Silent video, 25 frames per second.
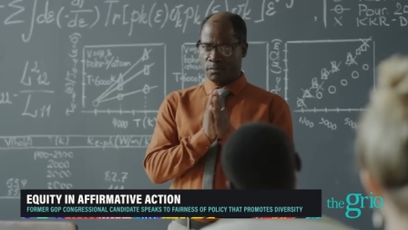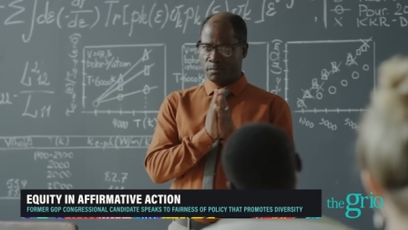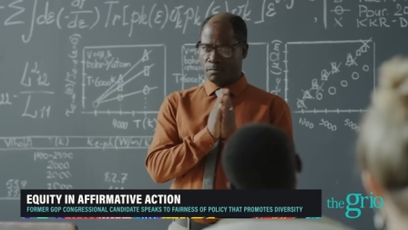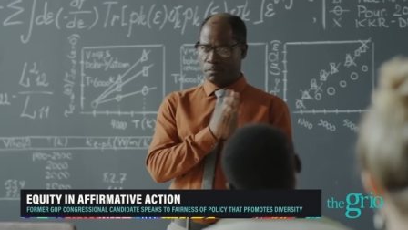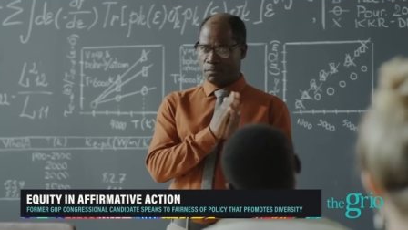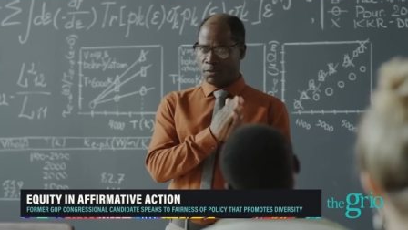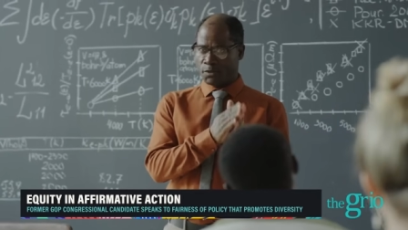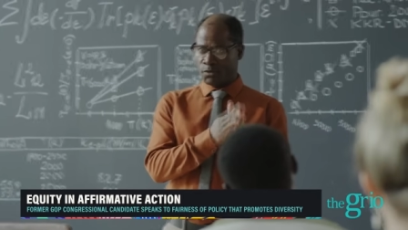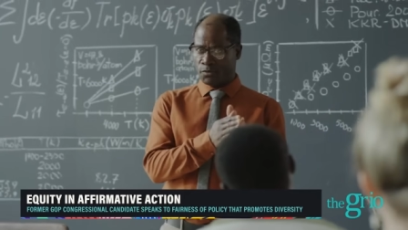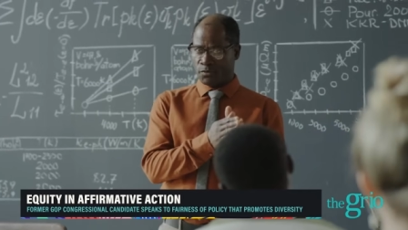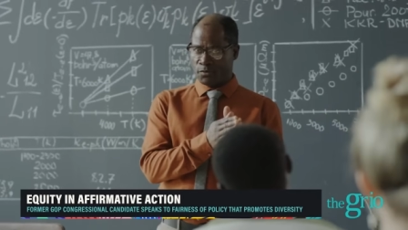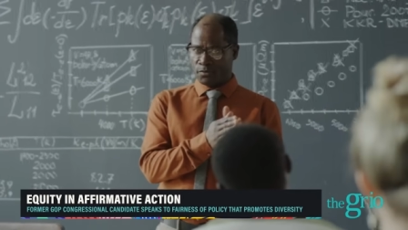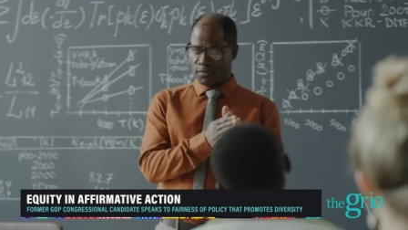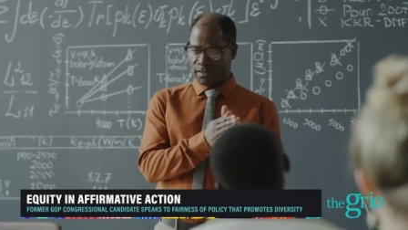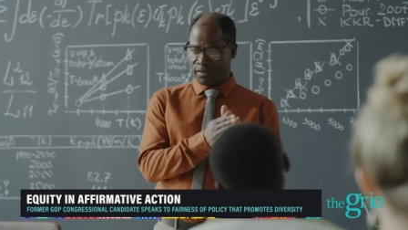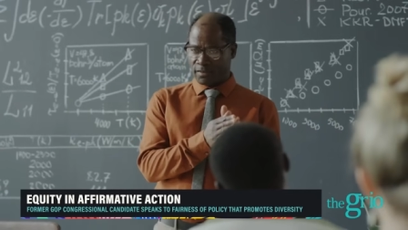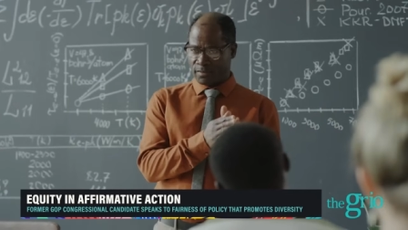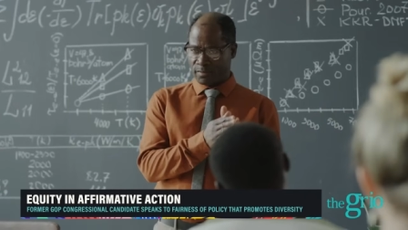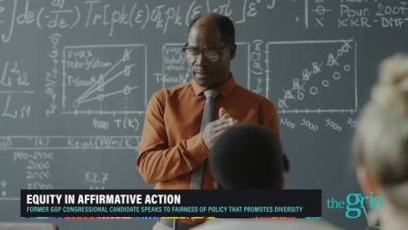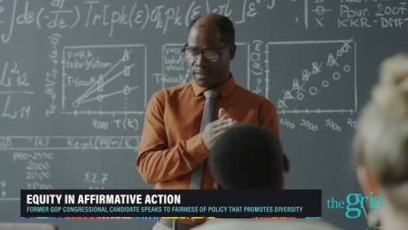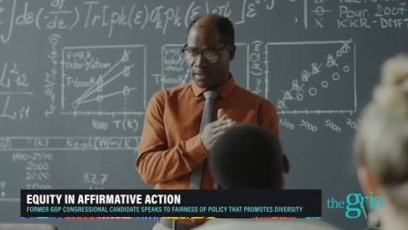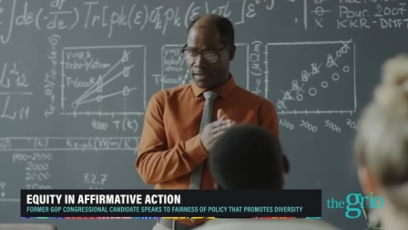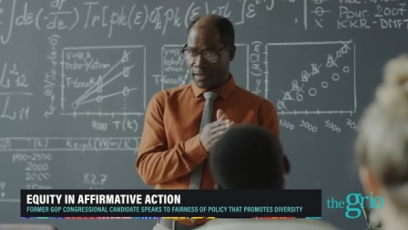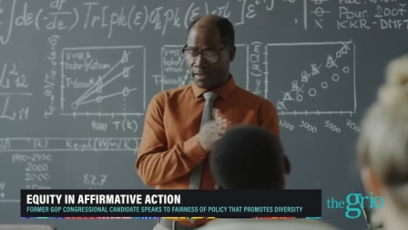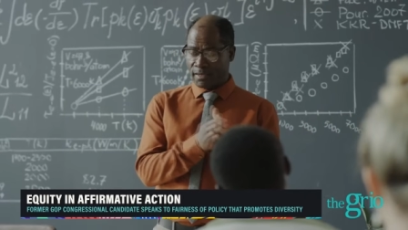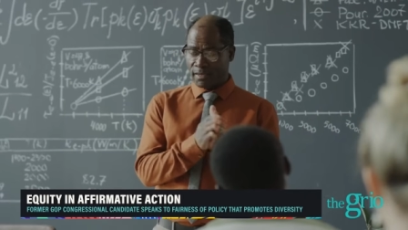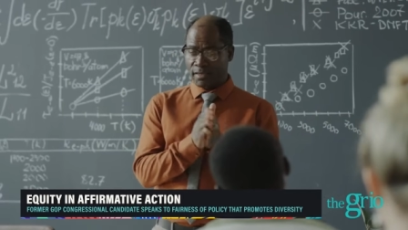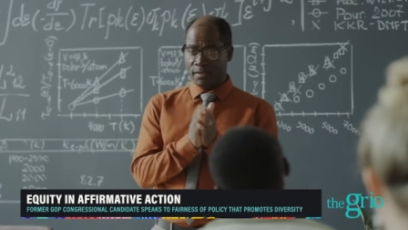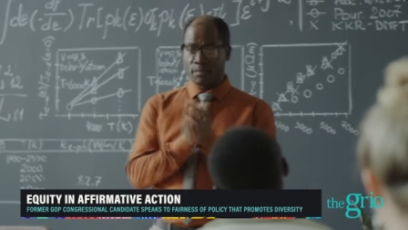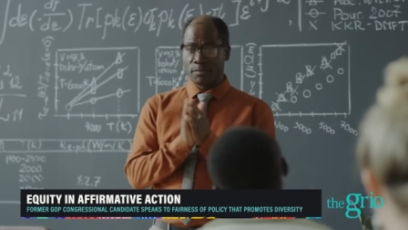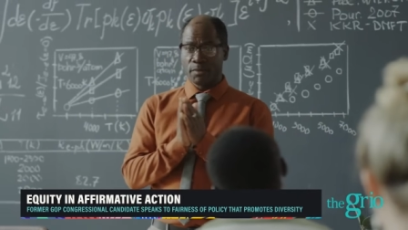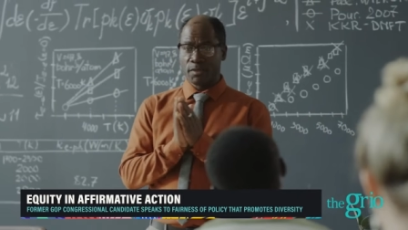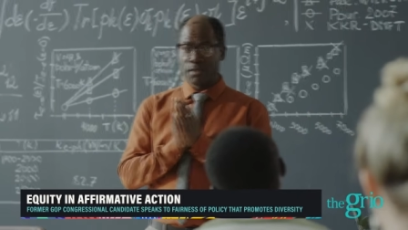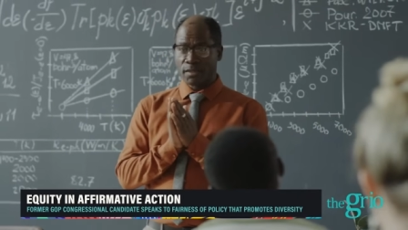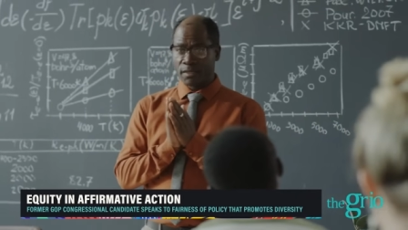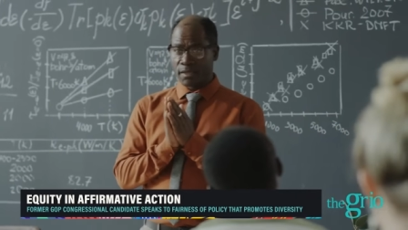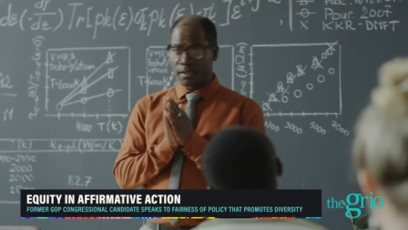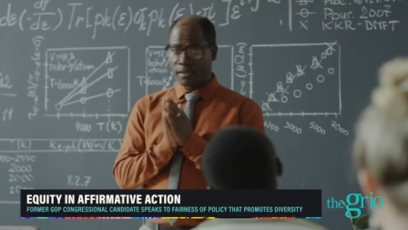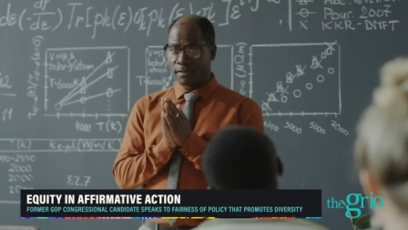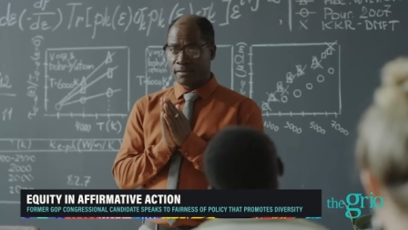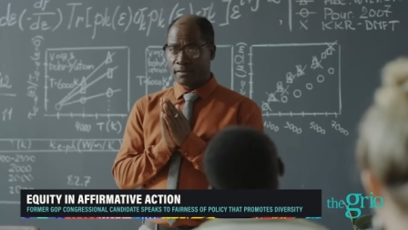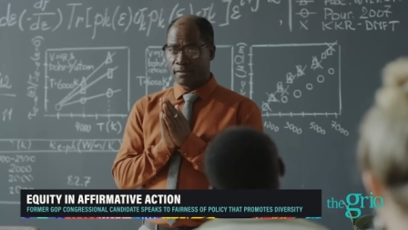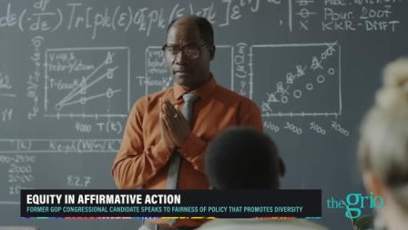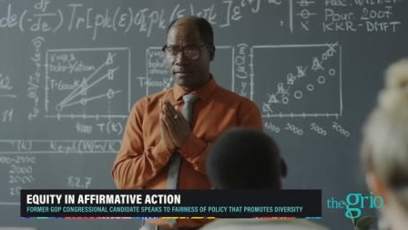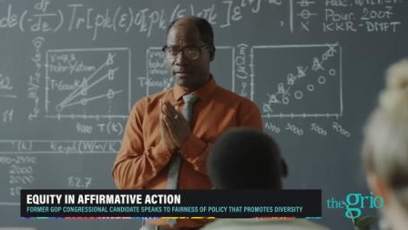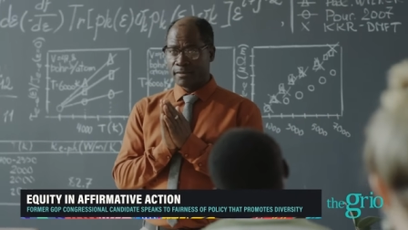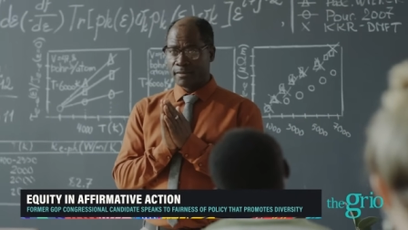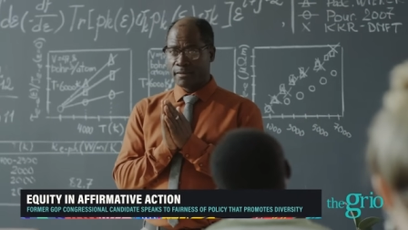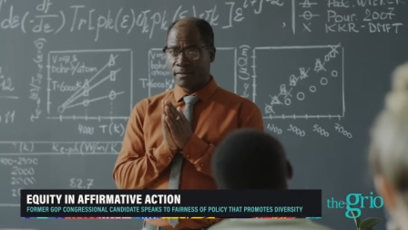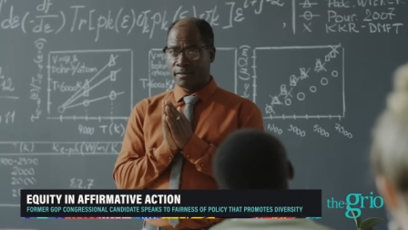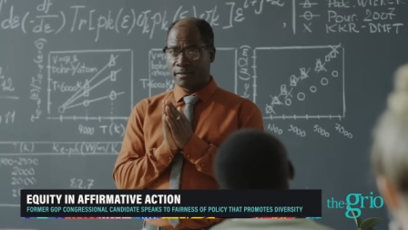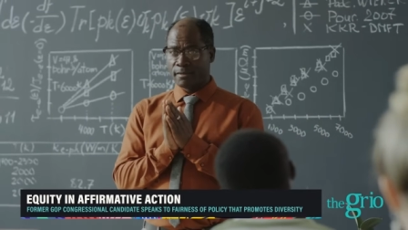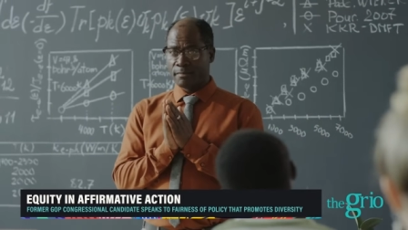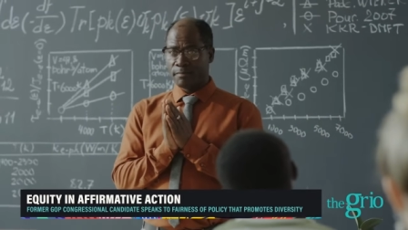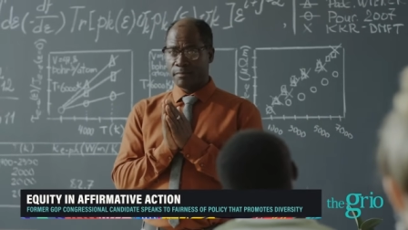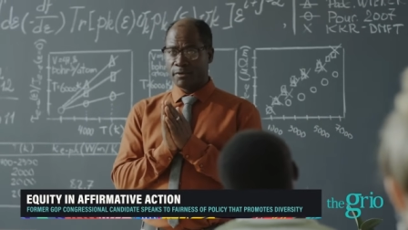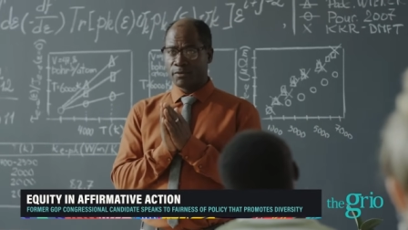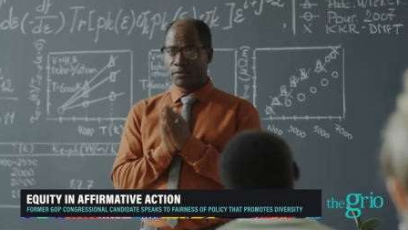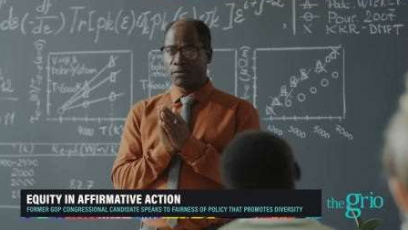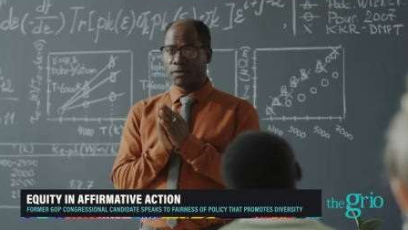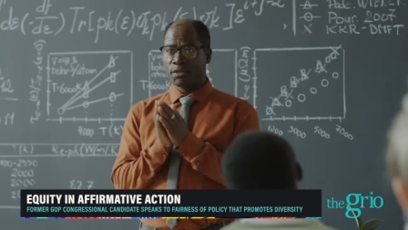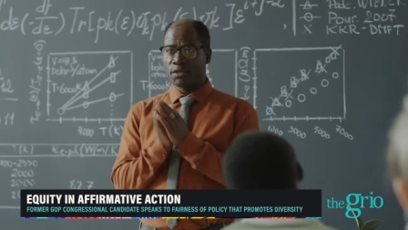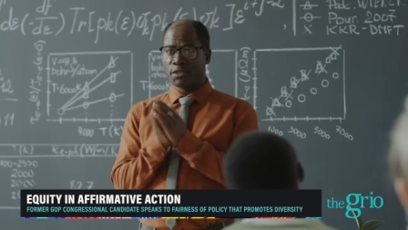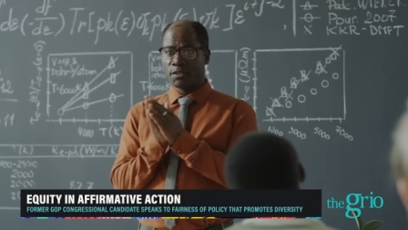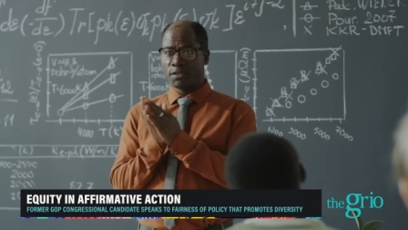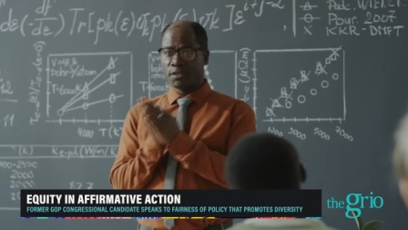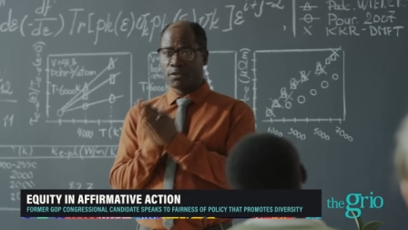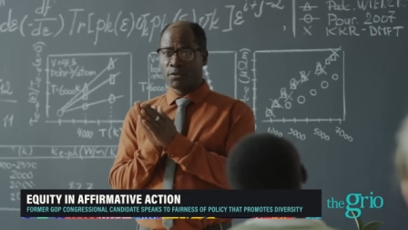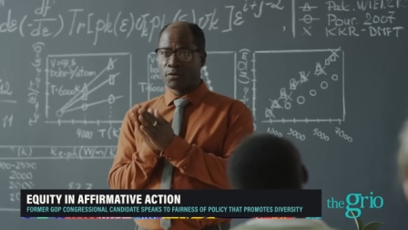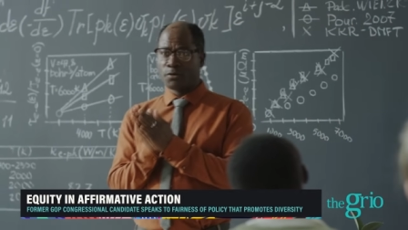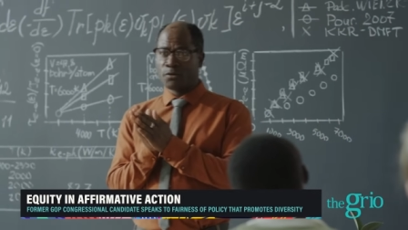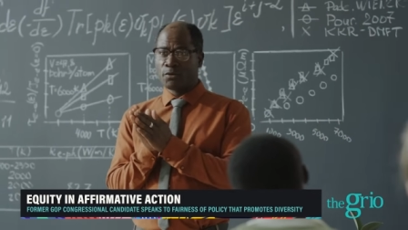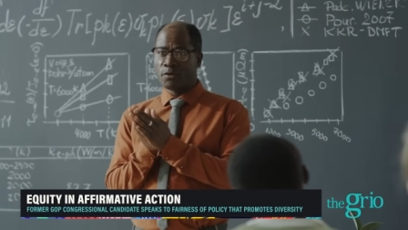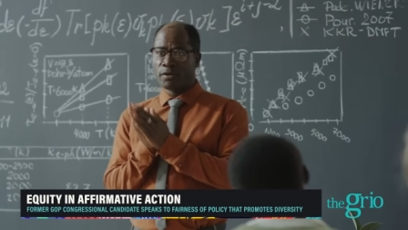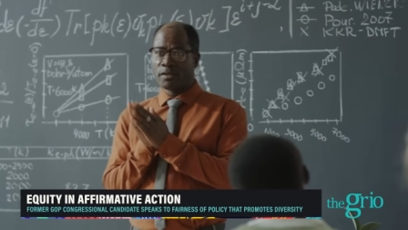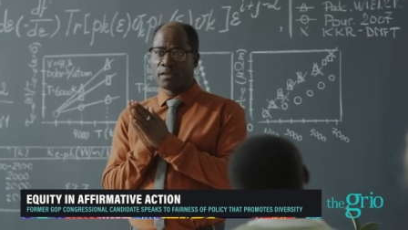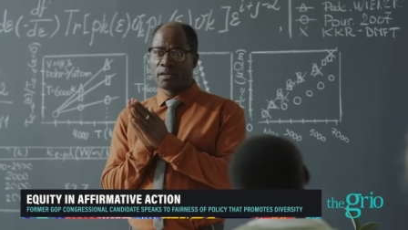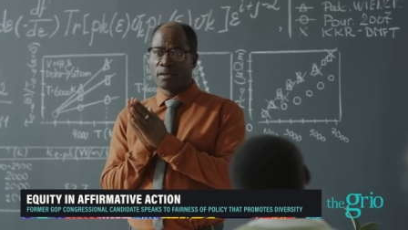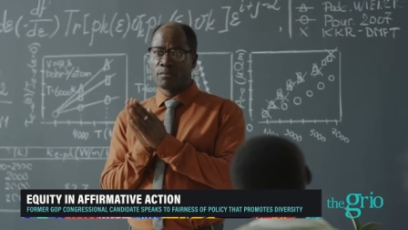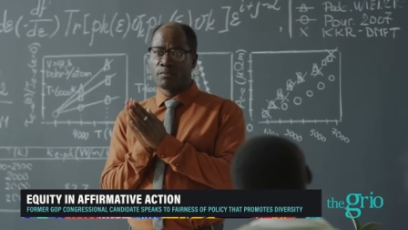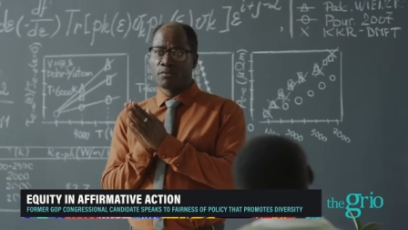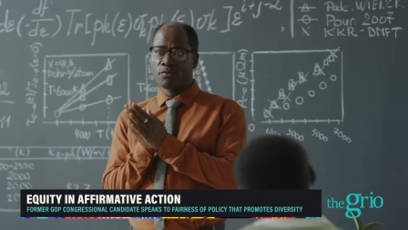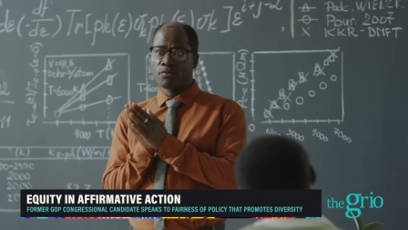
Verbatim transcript: action, say for Baltimore students to go off to Harvard,